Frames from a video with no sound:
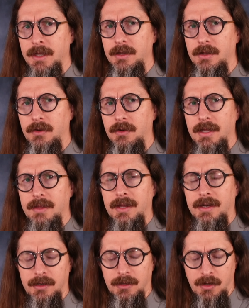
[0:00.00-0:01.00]
You know,
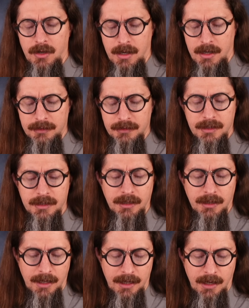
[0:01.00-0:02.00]
that it'll cause a
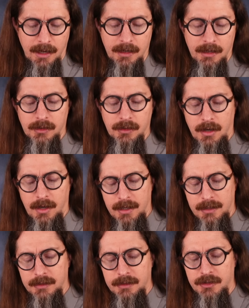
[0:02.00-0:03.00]
delay, it'll
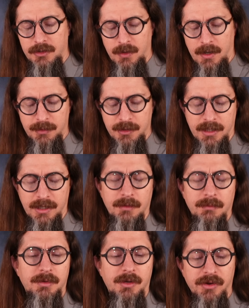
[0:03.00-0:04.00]
cause a disruption,
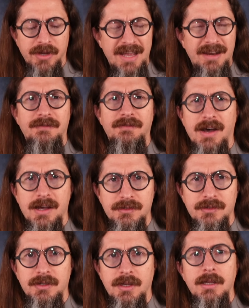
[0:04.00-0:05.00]
it'll create a
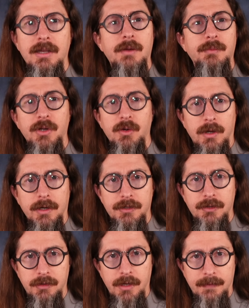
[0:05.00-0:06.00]
fuss, and we don't want to
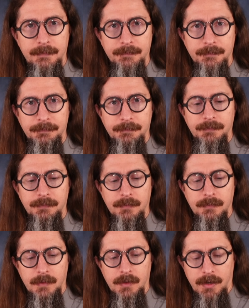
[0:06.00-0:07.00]
do that,
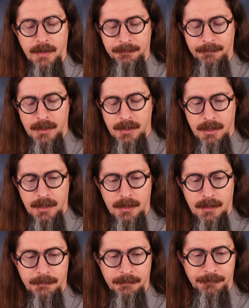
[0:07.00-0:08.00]
right?
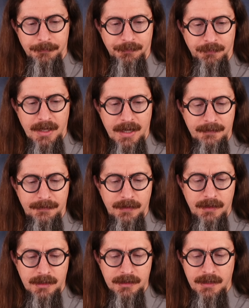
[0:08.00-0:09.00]
Um, I
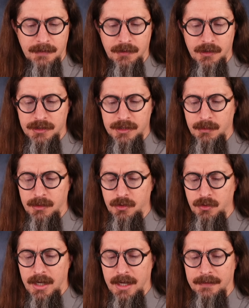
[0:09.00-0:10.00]
feel as if you're someone
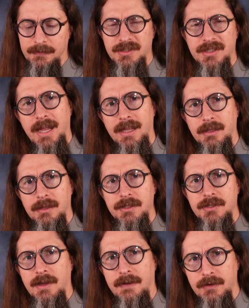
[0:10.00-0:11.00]
who kind of
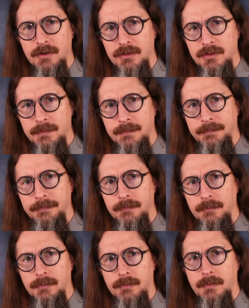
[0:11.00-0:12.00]
silently suffers,
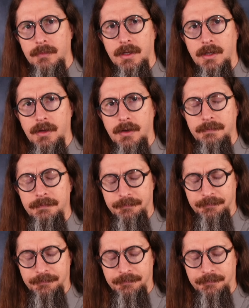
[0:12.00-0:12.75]
you know?